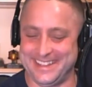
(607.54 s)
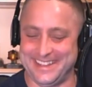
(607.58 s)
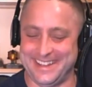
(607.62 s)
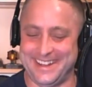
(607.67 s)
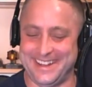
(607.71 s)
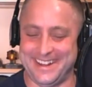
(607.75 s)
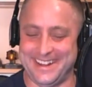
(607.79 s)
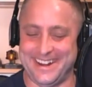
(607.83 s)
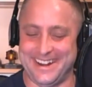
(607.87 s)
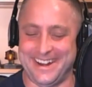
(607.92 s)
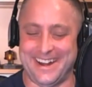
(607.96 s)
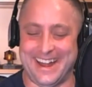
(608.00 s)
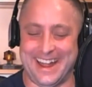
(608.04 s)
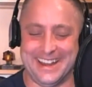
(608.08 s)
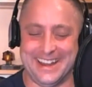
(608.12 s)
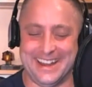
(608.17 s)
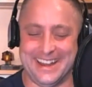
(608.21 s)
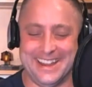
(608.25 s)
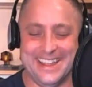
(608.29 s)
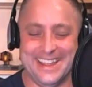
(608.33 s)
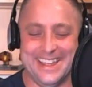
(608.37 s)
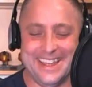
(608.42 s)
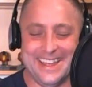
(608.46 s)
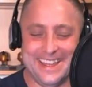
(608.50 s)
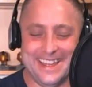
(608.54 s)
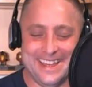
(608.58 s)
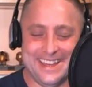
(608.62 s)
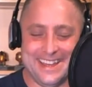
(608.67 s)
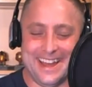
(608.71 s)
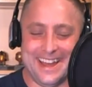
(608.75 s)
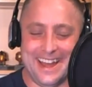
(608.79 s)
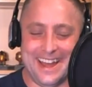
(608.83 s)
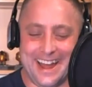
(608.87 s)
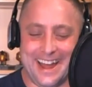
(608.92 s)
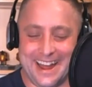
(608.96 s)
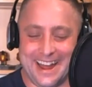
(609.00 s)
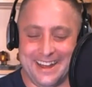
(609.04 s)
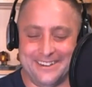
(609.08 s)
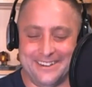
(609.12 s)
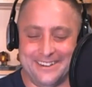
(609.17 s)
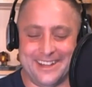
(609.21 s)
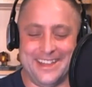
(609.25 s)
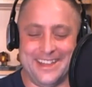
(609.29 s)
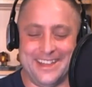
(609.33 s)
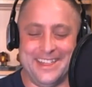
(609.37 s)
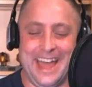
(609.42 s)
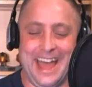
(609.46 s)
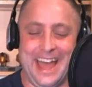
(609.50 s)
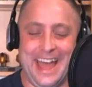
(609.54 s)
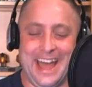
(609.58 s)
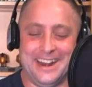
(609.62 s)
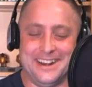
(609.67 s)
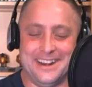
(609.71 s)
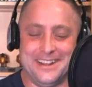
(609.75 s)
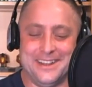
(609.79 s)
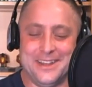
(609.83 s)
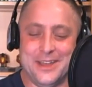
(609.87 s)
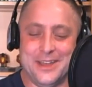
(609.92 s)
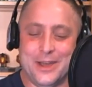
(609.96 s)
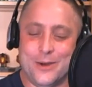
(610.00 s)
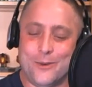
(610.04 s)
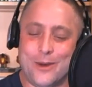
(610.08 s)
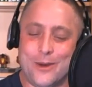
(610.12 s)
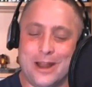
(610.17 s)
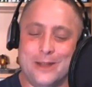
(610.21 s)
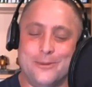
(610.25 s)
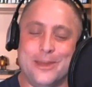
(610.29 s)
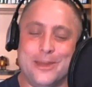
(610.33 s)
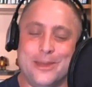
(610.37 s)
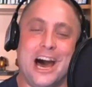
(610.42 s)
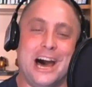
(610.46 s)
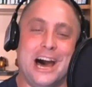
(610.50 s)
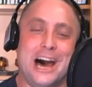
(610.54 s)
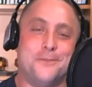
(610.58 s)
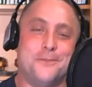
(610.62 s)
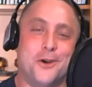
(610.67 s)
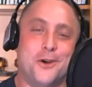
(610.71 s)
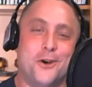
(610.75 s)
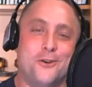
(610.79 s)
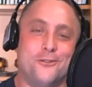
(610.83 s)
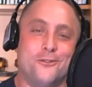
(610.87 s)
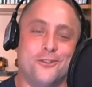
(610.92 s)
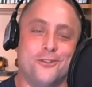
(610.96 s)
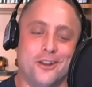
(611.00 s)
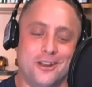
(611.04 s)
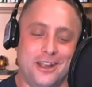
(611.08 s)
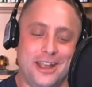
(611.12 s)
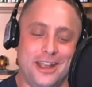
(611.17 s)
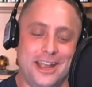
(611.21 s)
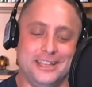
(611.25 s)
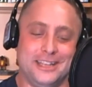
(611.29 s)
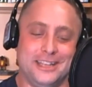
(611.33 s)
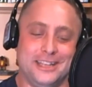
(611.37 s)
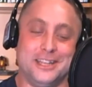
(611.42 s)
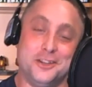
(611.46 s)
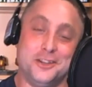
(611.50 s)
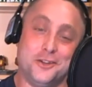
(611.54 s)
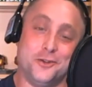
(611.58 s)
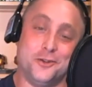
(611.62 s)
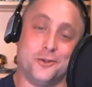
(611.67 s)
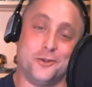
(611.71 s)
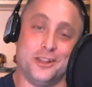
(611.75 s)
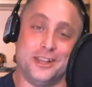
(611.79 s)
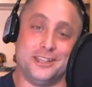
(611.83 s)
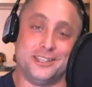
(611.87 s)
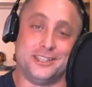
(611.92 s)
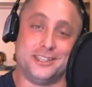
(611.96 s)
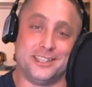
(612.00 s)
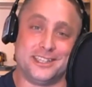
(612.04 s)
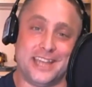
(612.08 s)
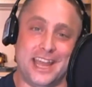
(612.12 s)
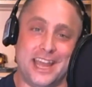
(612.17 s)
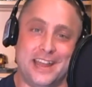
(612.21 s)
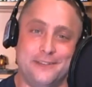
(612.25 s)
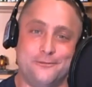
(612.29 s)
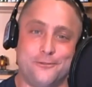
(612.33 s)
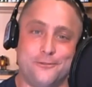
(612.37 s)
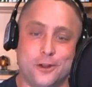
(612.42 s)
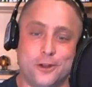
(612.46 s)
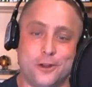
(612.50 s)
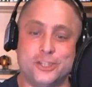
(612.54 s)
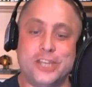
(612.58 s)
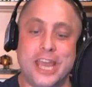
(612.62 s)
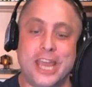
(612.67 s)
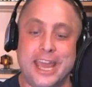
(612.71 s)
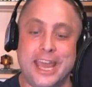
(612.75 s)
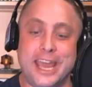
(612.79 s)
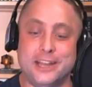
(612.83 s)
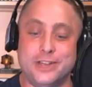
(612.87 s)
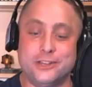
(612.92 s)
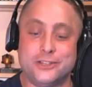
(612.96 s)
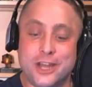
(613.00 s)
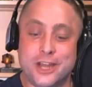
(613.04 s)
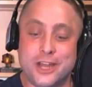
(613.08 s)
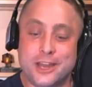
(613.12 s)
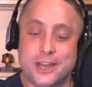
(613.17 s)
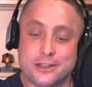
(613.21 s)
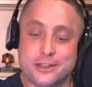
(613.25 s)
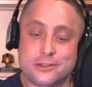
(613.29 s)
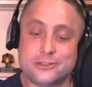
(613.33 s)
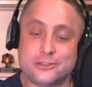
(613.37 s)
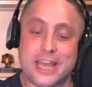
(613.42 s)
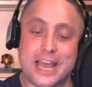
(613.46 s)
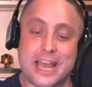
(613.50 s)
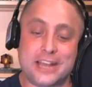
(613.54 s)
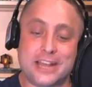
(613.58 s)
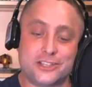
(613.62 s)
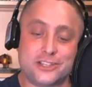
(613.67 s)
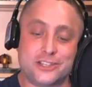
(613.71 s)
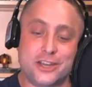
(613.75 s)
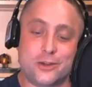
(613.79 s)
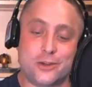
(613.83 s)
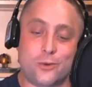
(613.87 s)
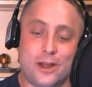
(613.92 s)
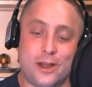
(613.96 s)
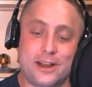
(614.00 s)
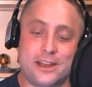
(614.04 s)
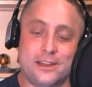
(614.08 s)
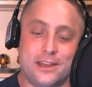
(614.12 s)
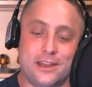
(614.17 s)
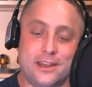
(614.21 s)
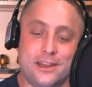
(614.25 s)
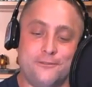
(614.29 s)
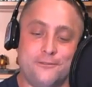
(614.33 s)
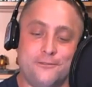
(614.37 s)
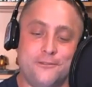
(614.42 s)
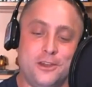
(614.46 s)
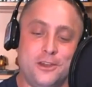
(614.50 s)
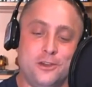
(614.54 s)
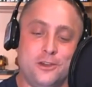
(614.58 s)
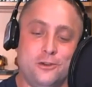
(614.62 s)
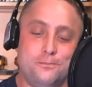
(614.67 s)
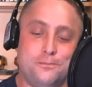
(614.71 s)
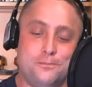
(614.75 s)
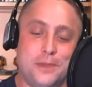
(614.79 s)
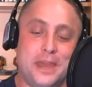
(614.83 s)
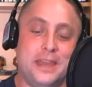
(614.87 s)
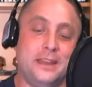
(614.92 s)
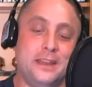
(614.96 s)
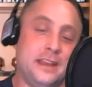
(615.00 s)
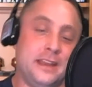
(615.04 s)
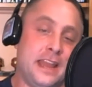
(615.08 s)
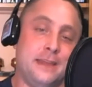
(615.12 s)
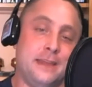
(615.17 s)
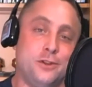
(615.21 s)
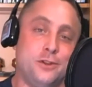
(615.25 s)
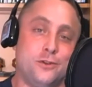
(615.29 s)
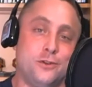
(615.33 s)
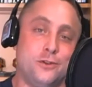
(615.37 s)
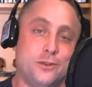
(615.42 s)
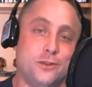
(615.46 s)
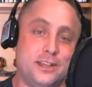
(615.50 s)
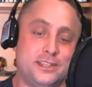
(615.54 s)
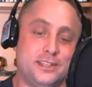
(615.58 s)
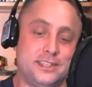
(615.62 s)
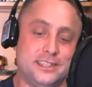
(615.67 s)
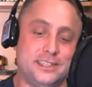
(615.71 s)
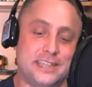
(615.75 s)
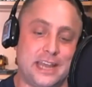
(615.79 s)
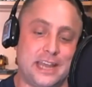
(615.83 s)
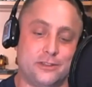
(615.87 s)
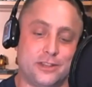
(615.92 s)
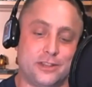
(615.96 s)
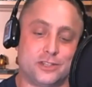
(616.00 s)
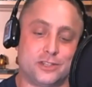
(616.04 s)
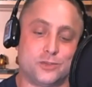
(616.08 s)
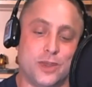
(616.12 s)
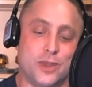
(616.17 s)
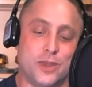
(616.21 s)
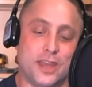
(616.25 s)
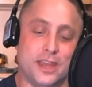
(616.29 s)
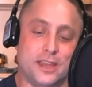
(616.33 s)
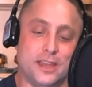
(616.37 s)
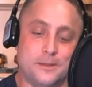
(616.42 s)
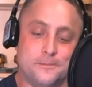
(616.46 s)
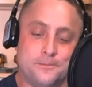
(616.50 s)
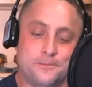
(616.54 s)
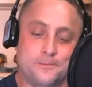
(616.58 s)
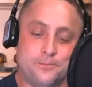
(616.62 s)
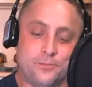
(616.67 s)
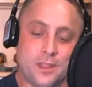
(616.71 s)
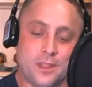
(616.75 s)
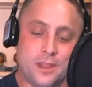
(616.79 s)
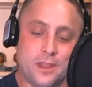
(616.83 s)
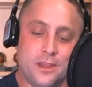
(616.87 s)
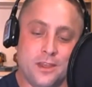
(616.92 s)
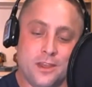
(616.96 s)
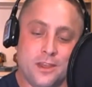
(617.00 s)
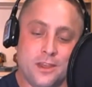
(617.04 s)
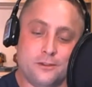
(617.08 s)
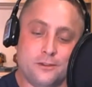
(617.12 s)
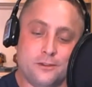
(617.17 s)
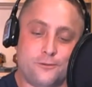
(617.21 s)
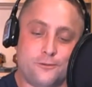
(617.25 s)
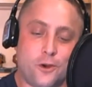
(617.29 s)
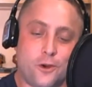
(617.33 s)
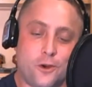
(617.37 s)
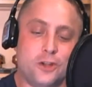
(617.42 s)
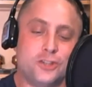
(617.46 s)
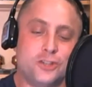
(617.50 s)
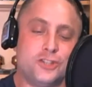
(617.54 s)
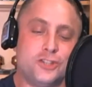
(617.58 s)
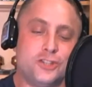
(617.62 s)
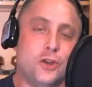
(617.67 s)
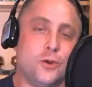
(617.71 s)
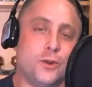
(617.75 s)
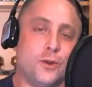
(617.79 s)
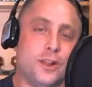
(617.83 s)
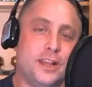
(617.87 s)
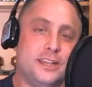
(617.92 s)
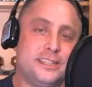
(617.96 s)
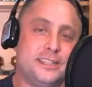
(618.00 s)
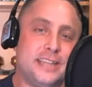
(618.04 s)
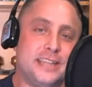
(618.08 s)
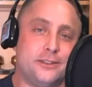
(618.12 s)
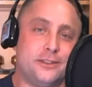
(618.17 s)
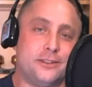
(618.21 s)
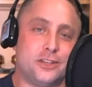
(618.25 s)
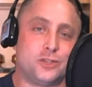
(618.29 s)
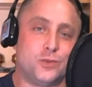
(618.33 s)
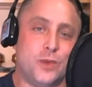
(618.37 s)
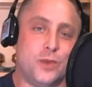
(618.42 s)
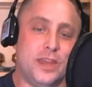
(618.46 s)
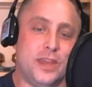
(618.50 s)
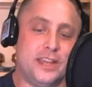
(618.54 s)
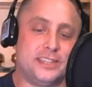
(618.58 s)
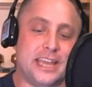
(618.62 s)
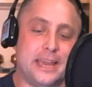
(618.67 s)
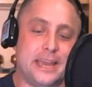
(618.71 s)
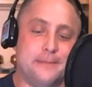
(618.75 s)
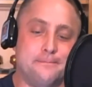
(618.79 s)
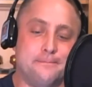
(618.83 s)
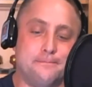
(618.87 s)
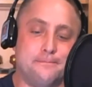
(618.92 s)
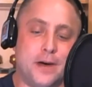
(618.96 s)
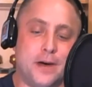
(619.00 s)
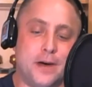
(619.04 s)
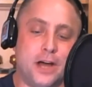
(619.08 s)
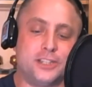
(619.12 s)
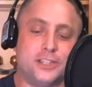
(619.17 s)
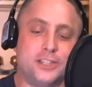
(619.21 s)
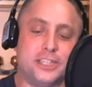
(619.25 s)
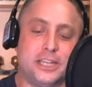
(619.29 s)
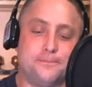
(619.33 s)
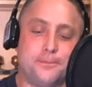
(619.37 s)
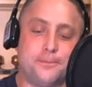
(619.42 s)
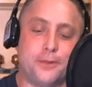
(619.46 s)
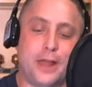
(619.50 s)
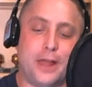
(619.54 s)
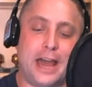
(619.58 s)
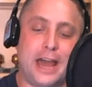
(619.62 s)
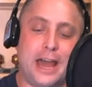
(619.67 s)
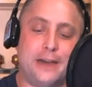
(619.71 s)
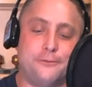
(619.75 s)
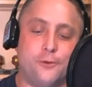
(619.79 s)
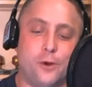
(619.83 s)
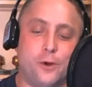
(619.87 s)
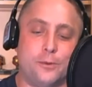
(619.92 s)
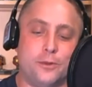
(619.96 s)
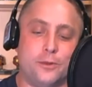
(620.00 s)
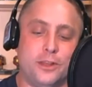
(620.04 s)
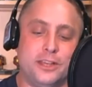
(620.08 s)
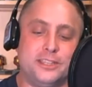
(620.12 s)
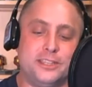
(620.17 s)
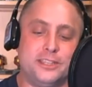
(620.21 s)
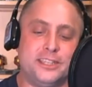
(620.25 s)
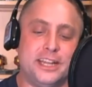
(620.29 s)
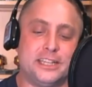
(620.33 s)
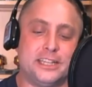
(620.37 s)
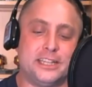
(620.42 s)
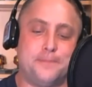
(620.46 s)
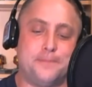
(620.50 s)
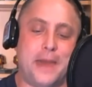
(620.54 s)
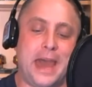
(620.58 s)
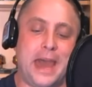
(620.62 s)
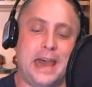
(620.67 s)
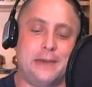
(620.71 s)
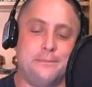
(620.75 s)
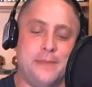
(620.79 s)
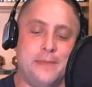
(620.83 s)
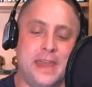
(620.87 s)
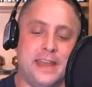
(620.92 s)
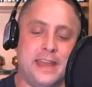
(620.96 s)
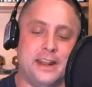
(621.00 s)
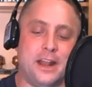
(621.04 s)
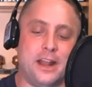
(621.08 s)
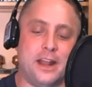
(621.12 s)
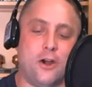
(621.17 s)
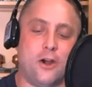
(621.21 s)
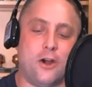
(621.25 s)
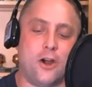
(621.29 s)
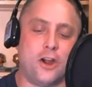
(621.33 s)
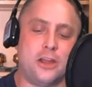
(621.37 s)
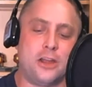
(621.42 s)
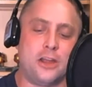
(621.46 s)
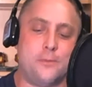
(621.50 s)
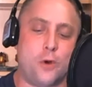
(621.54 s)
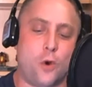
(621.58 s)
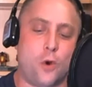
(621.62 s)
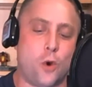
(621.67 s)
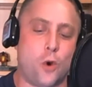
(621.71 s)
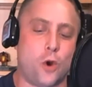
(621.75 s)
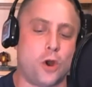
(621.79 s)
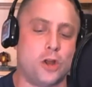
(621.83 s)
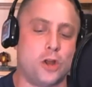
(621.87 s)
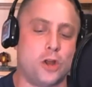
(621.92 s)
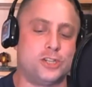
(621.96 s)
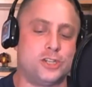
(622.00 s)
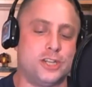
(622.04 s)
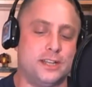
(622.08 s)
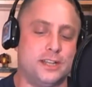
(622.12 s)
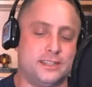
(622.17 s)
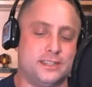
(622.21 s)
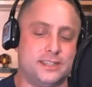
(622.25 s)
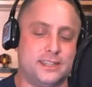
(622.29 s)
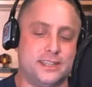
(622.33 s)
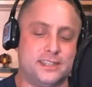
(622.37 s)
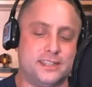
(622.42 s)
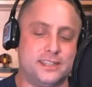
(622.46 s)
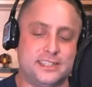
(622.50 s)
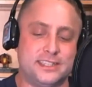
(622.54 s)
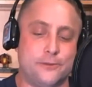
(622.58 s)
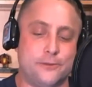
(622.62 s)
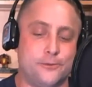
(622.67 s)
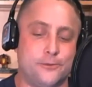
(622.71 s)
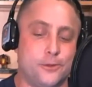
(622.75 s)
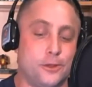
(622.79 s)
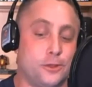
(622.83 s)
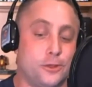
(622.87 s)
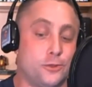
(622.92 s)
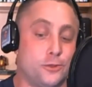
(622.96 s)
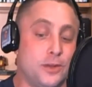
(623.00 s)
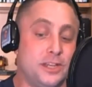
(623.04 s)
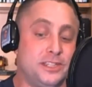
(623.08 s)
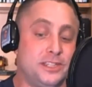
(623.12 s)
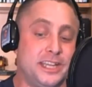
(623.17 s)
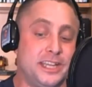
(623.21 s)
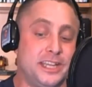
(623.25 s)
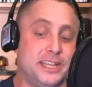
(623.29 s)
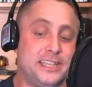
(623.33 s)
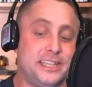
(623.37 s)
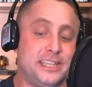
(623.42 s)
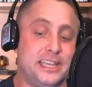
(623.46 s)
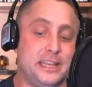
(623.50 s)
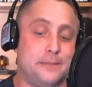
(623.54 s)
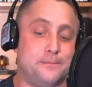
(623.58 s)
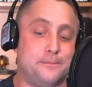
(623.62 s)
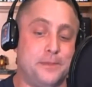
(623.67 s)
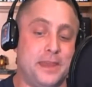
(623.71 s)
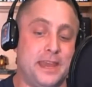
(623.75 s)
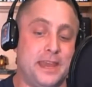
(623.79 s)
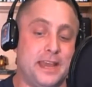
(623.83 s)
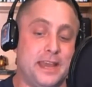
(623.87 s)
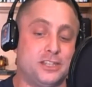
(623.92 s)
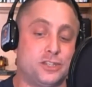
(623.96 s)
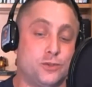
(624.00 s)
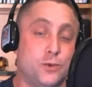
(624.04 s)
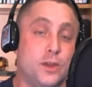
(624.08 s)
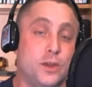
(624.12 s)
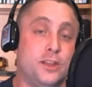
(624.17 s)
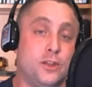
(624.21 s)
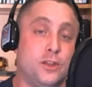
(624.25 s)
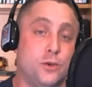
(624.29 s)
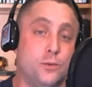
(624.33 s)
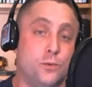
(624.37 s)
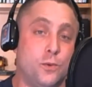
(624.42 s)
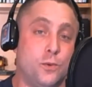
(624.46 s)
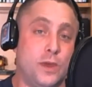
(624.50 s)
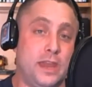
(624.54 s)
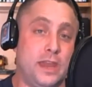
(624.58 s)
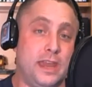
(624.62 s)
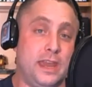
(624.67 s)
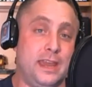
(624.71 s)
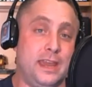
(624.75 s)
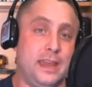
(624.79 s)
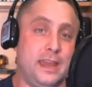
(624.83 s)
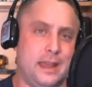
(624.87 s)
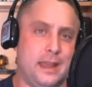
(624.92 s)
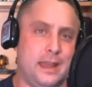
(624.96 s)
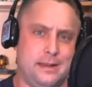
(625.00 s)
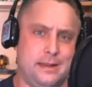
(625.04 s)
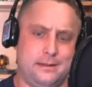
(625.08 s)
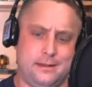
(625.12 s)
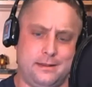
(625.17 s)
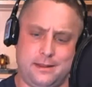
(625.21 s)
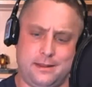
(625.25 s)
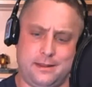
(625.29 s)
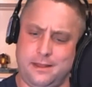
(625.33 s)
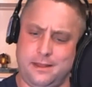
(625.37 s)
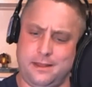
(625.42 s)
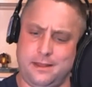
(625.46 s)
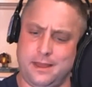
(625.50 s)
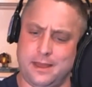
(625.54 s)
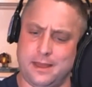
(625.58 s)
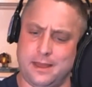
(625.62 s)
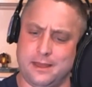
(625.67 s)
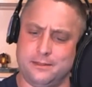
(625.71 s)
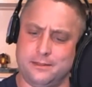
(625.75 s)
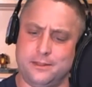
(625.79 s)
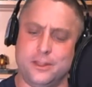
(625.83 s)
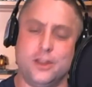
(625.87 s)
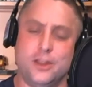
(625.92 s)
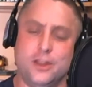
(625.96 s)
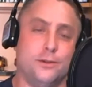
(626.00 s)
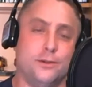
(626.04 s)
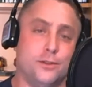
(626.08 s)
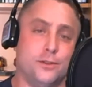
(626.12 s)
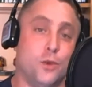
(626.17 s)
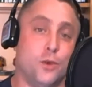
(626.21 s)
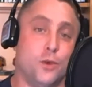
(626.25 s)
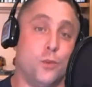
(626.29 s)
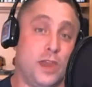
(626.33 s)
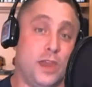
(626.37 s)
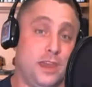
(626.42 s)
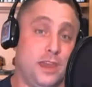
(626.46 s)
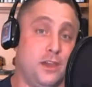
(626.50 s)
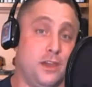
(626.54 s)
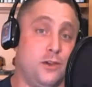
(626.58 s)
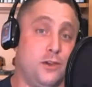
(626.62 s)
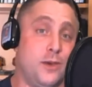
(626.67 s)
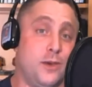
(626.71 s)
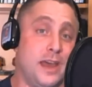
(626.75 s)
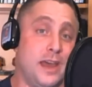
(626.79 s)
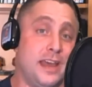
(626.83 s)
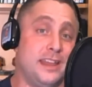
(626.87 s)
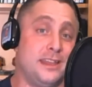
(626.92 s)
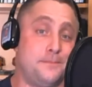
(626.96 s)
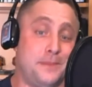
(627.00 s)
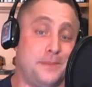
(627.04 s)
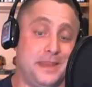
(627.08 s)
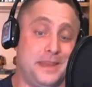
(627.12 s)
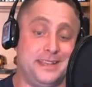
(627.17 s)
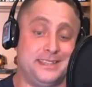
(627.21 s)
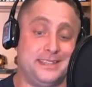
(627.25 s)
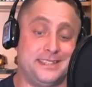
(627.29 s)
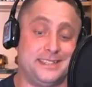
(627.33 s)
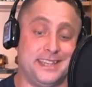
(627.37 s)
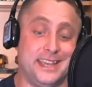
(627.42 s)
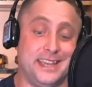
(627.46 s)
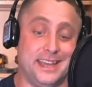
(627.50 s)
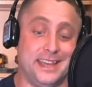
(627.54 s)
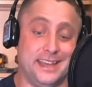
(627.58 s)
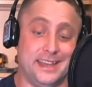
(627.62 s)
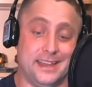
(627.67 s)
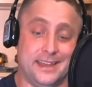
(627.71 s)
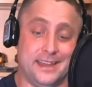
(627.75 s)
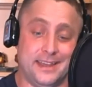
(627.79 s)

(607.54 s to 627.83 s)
All right. All right. Well, on that, why don't we hop over into the new releases? And for a change, there's actually quite a few big name new releases out this week. First new release out this week is a multi-platform release, and it's Batman Arkham Origins. And this is out for the 360, the PS3, the Wii, the Wii U, and the PC.